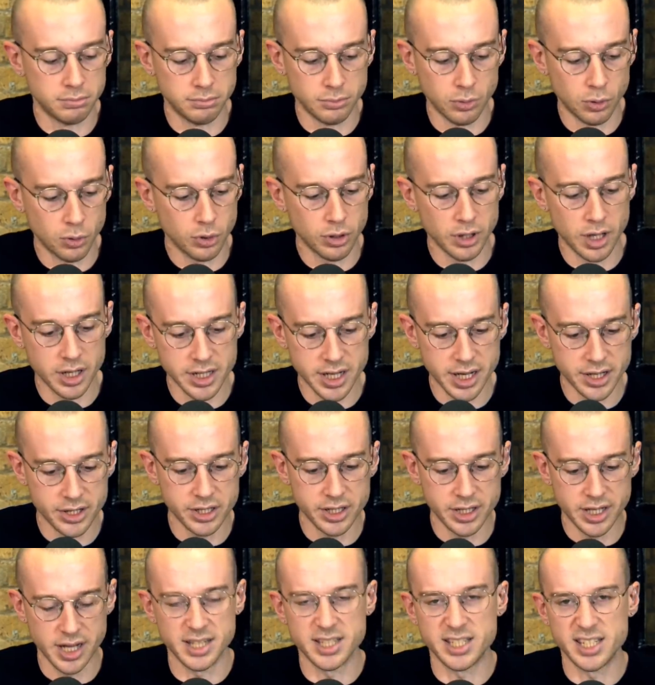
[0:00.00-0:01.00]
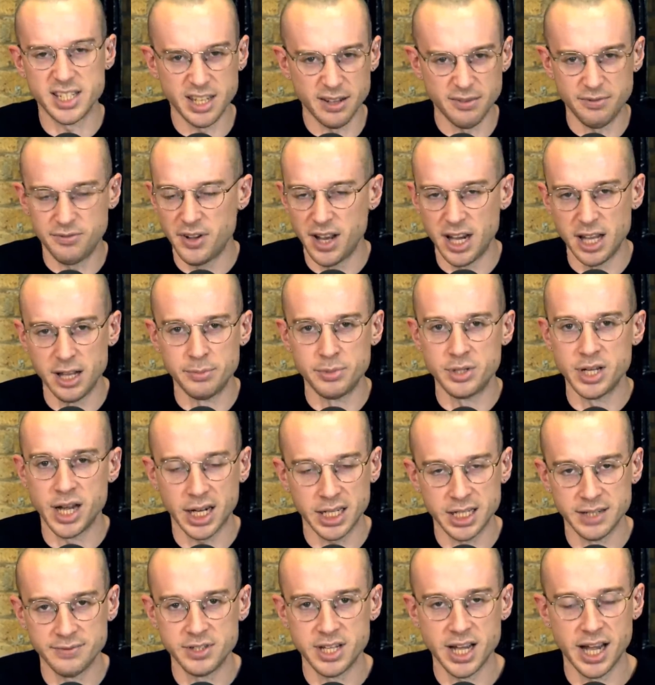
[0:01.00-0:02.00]
organisation, tends to give fairly
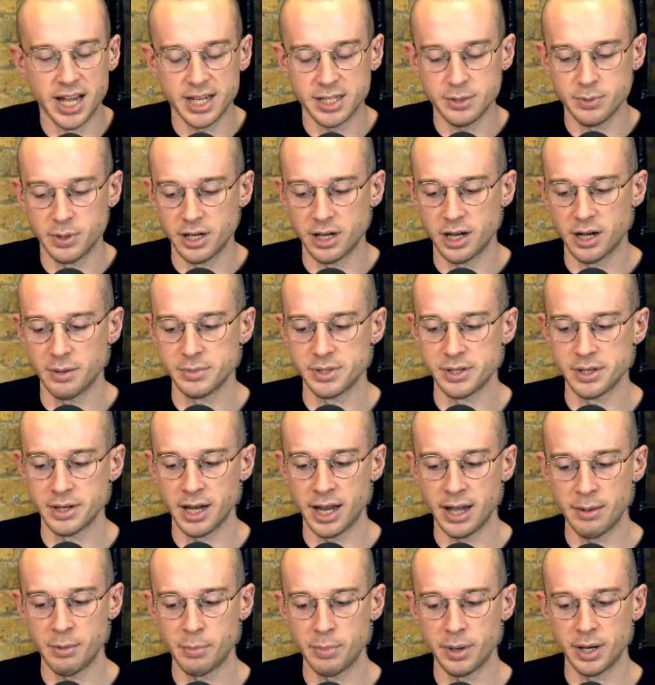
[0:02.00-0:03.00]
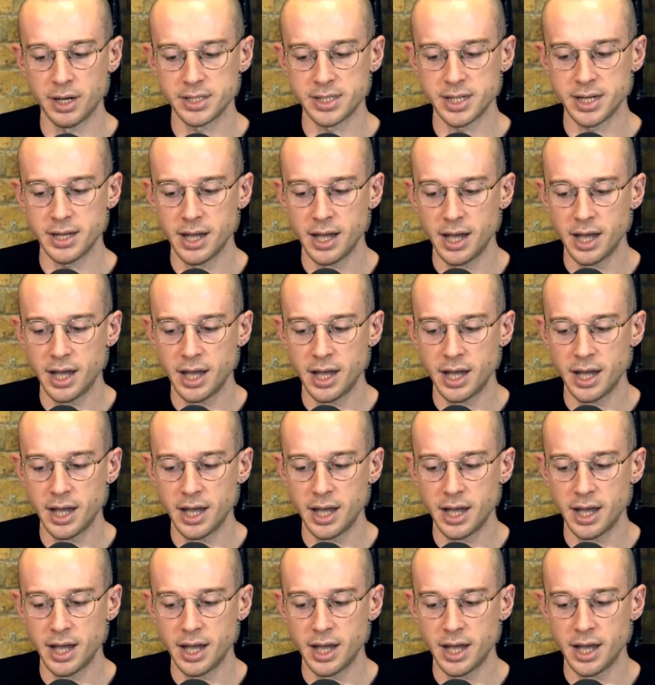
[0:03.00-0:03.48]
objective takes when it comes to the Labour Party.